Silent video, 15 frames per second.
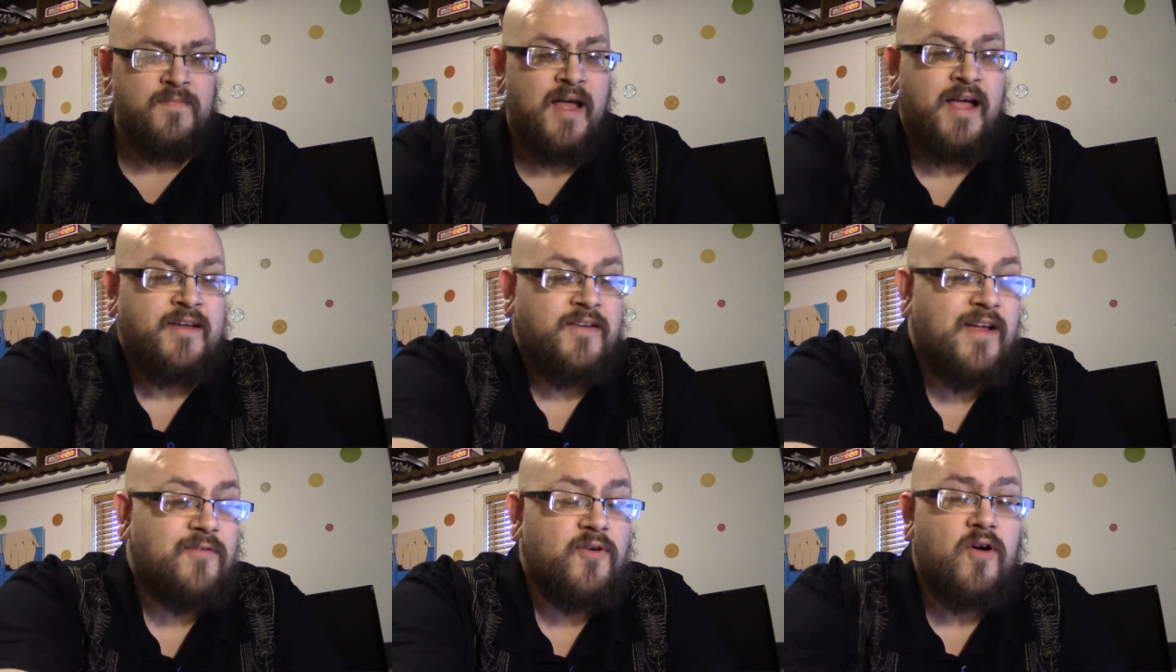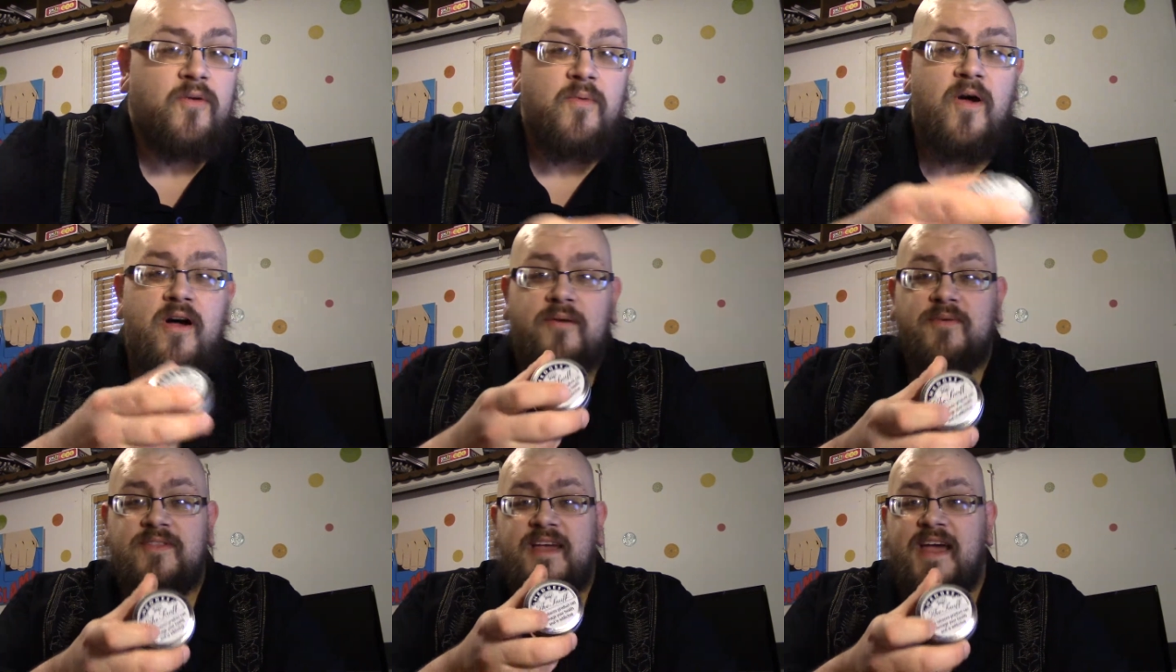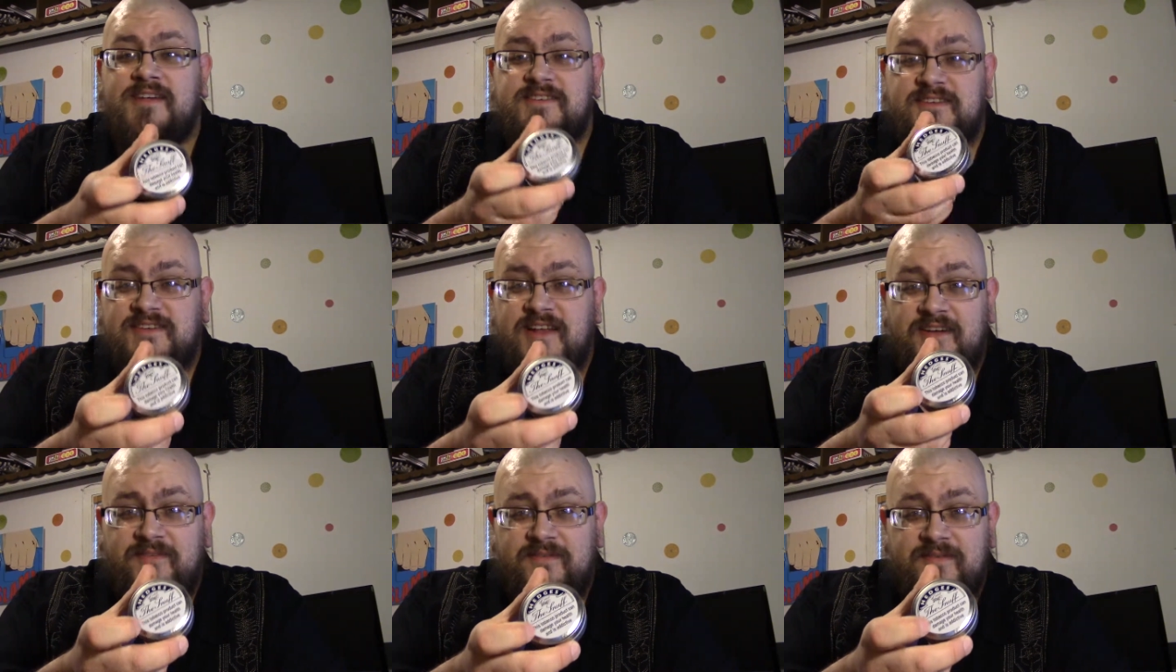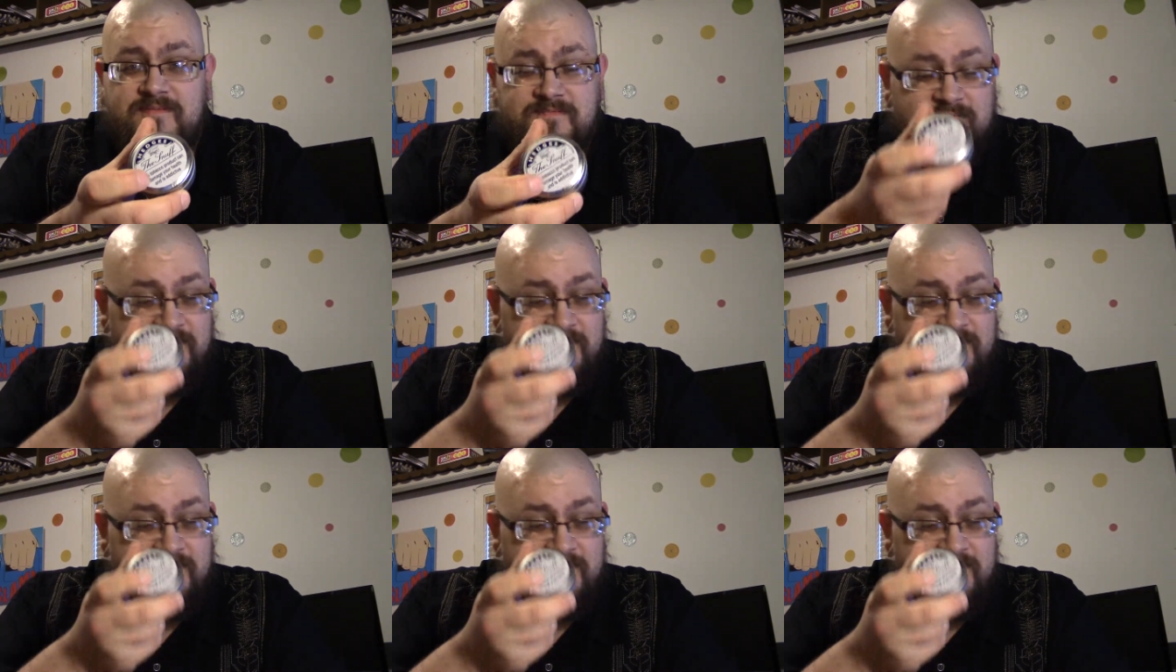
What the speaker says: You'll never go wrong with the Hedges snuff.